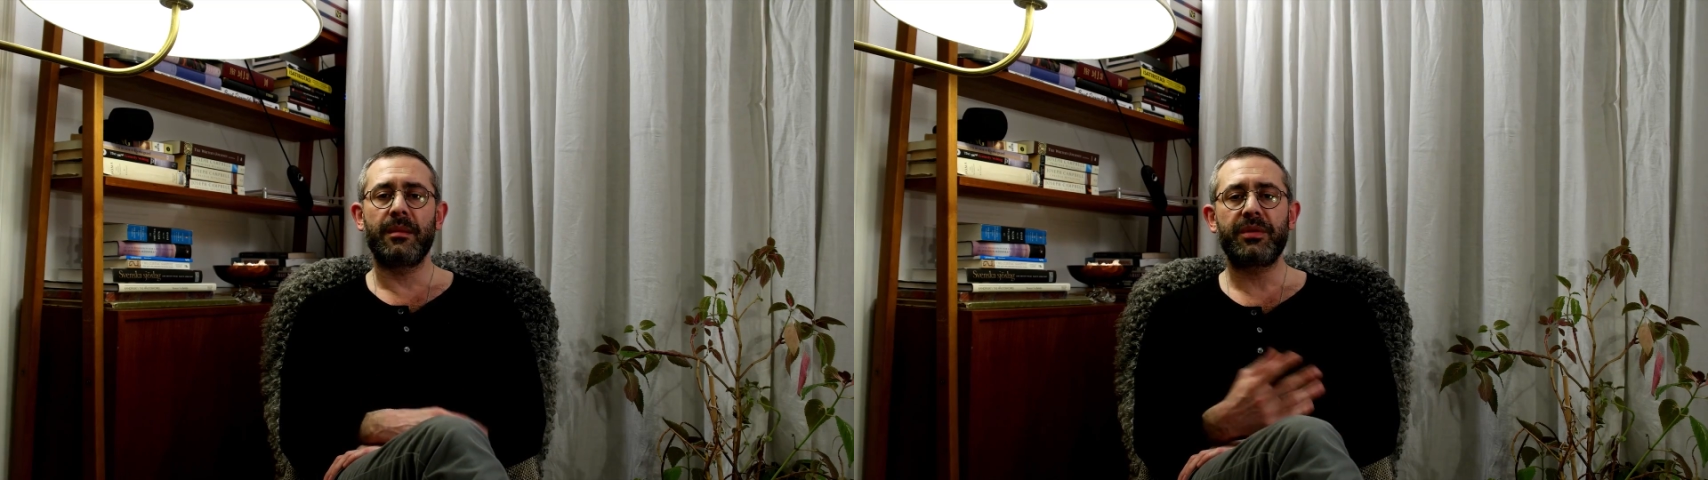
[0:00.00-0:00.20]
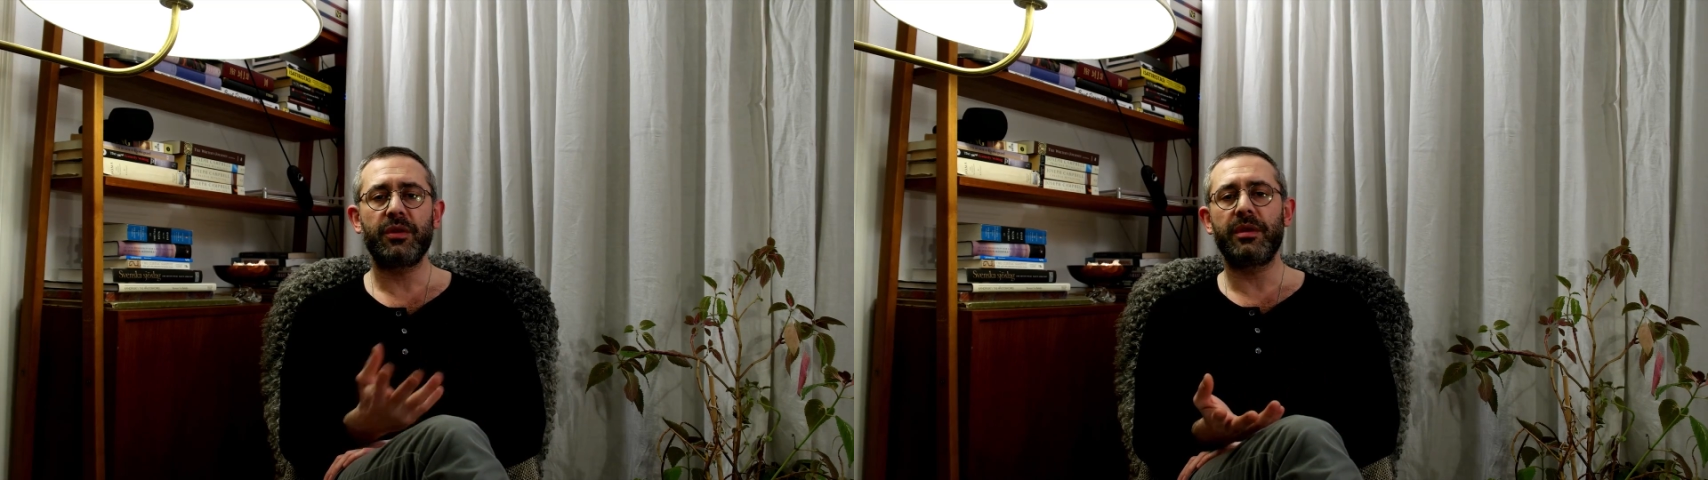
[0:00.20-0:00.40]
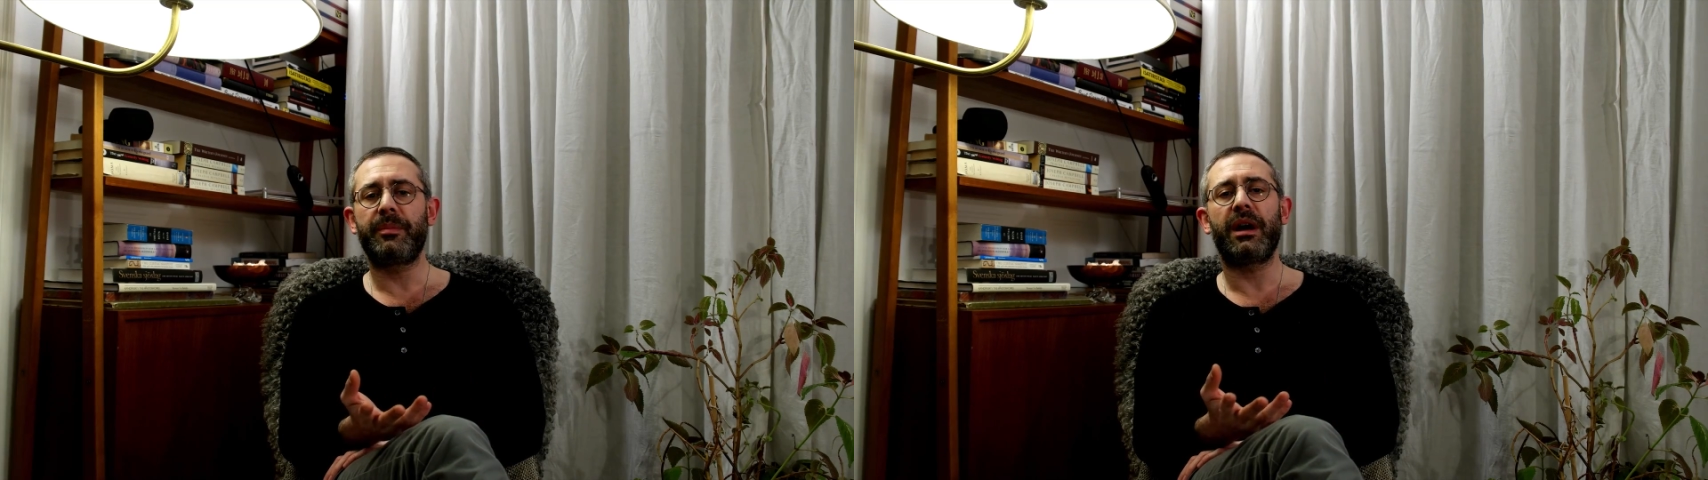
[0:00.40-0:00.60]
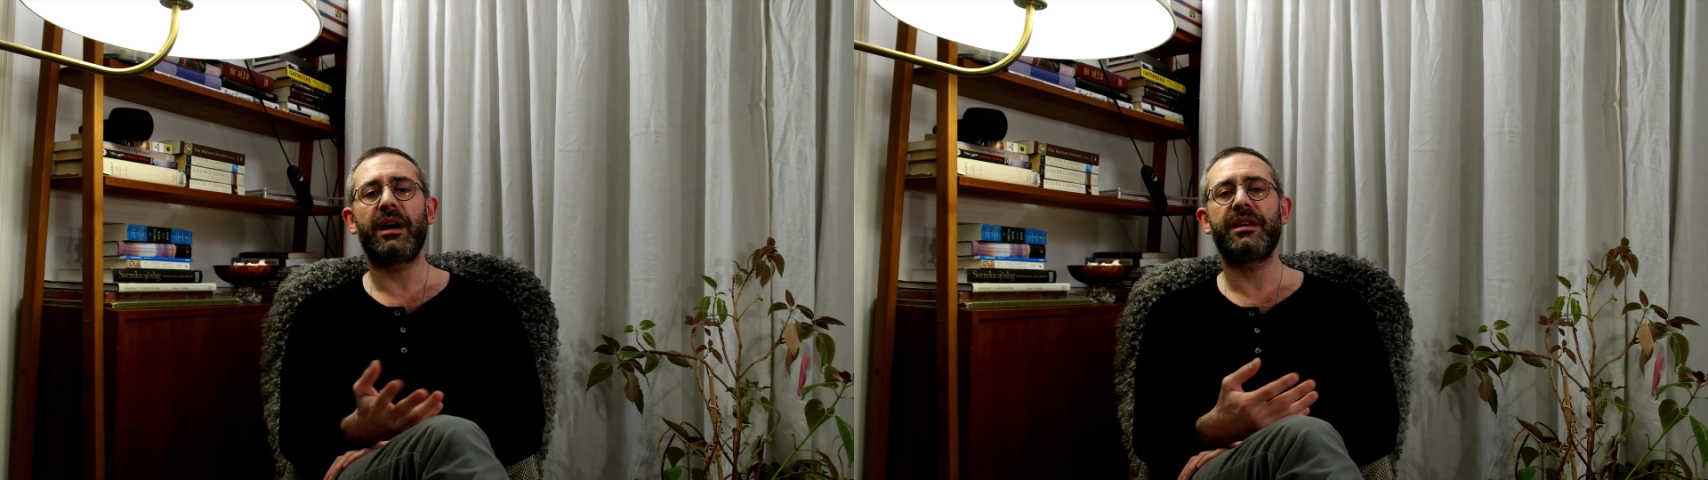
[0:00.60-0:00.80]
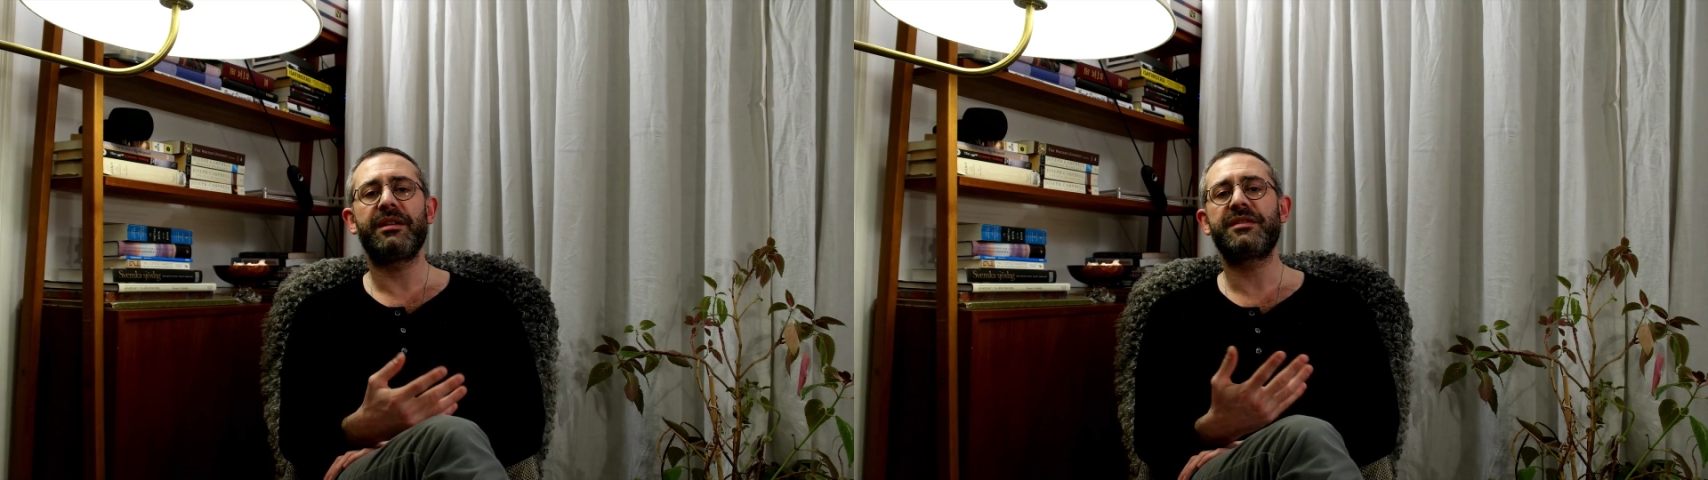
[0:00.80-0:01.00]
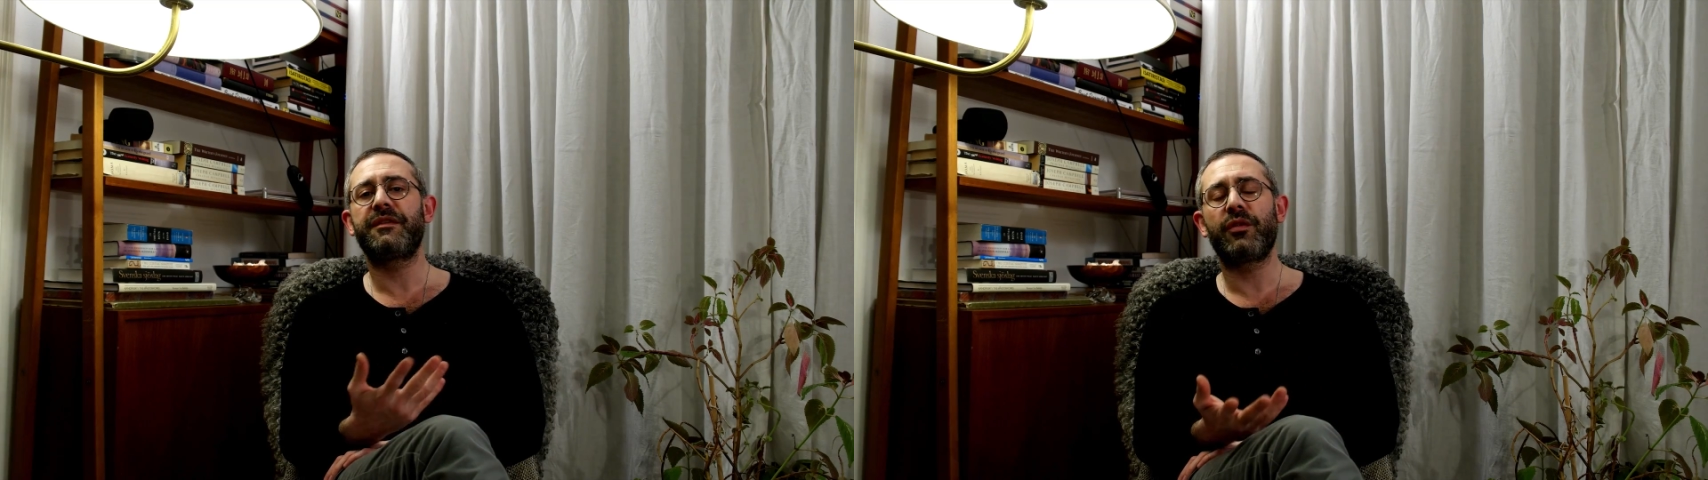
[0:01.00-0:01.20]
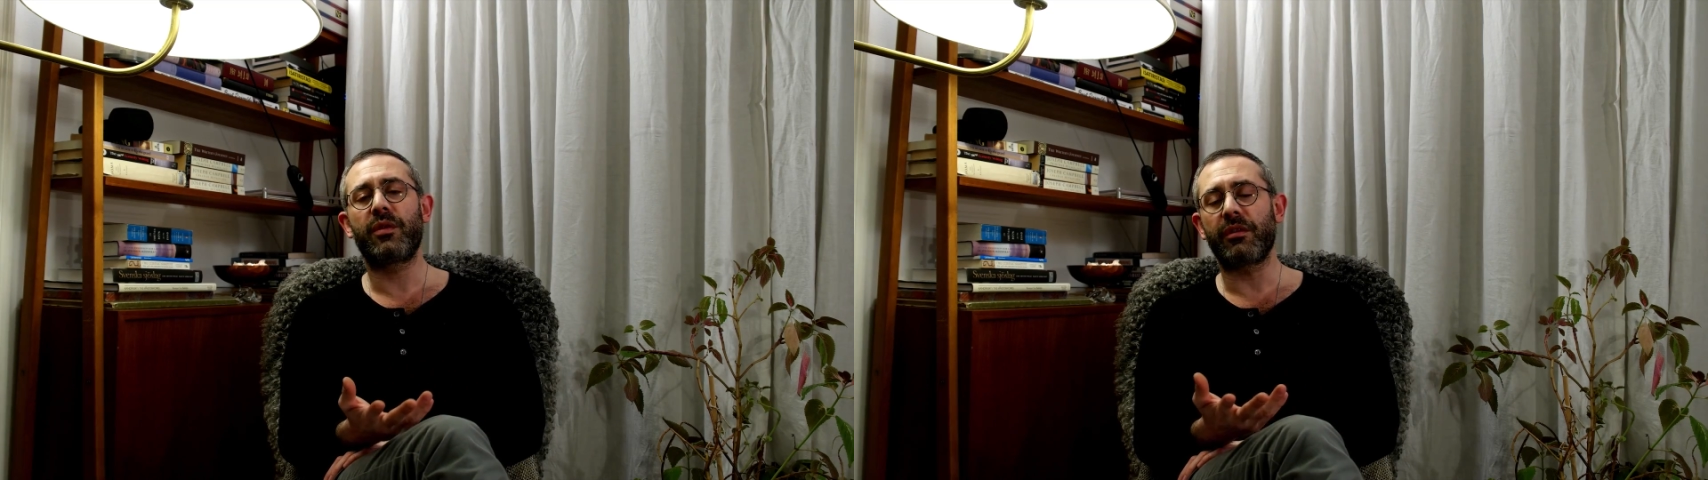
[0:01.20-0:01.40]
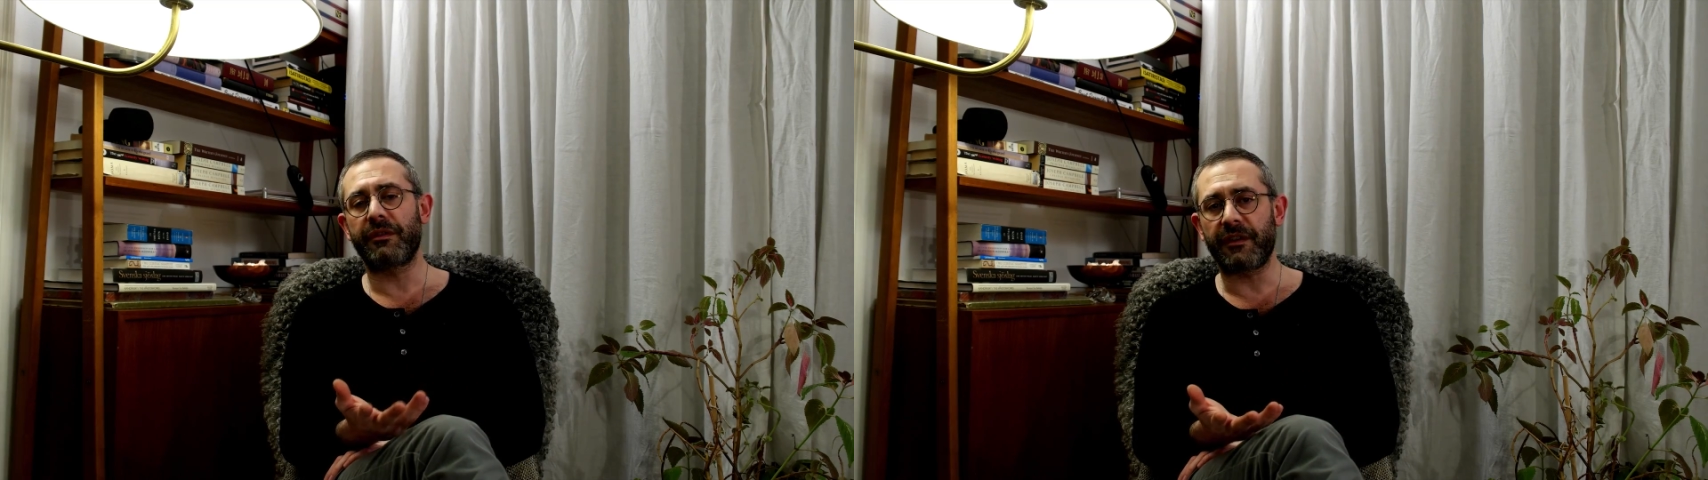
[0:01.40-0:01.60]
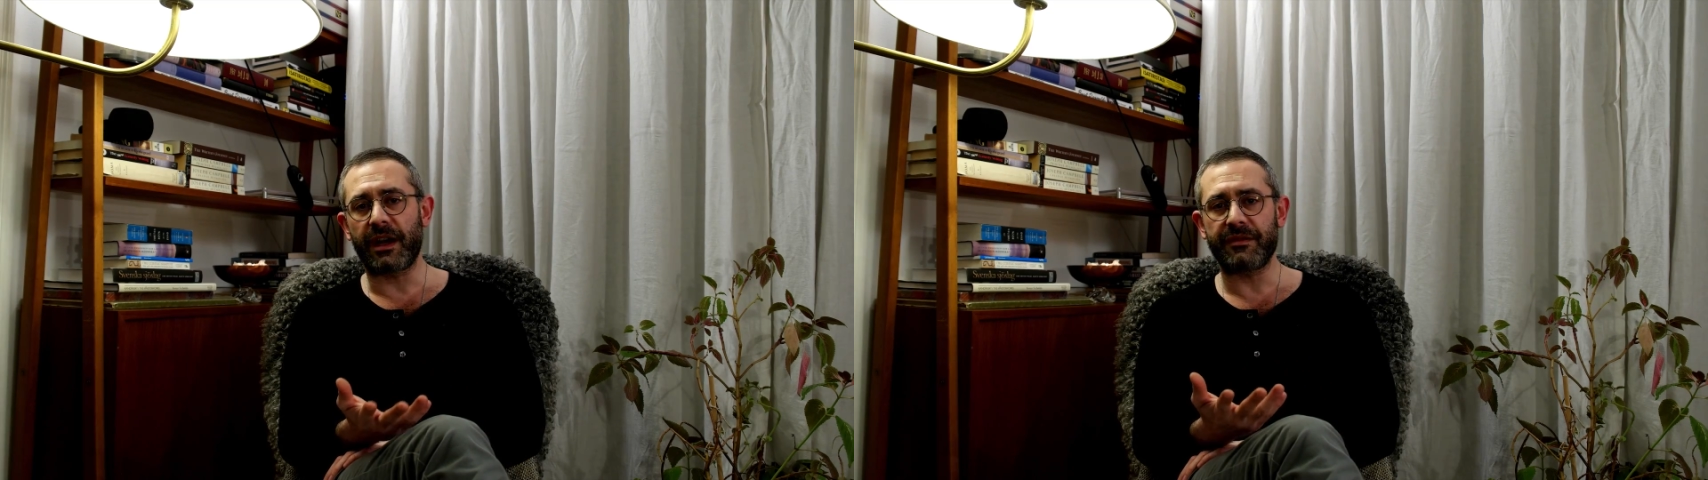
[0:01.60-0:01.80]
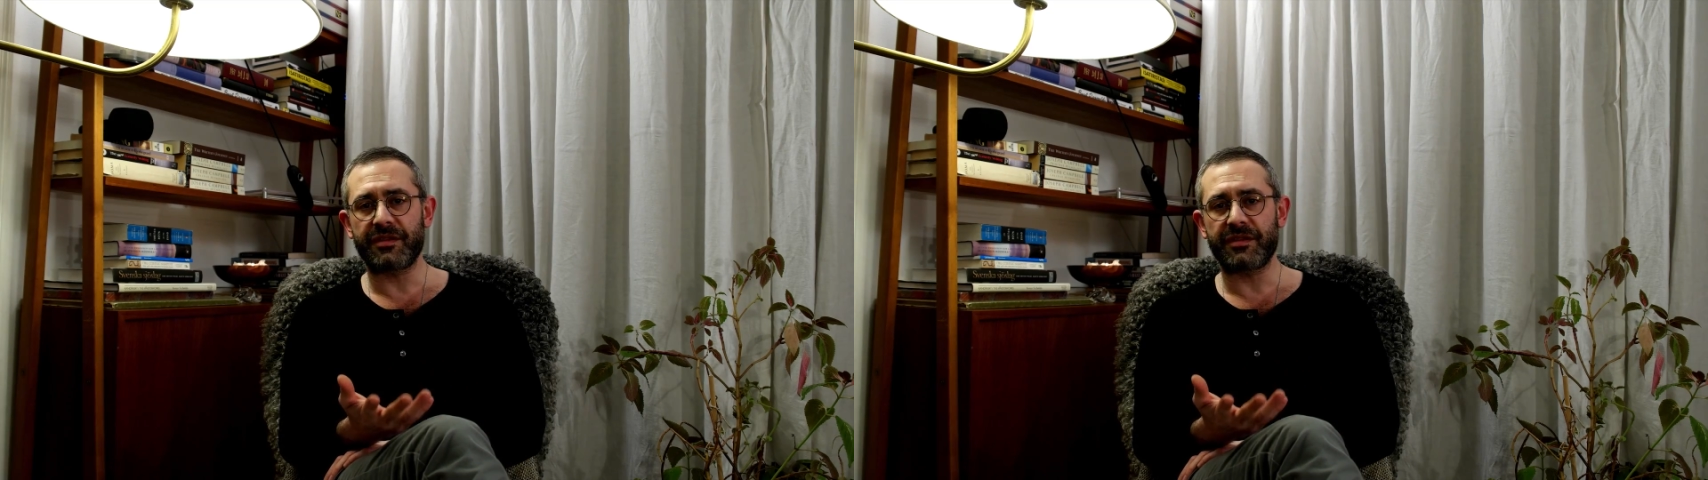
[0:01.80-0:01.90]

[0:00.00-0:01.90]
PewDiePie is 4 or 5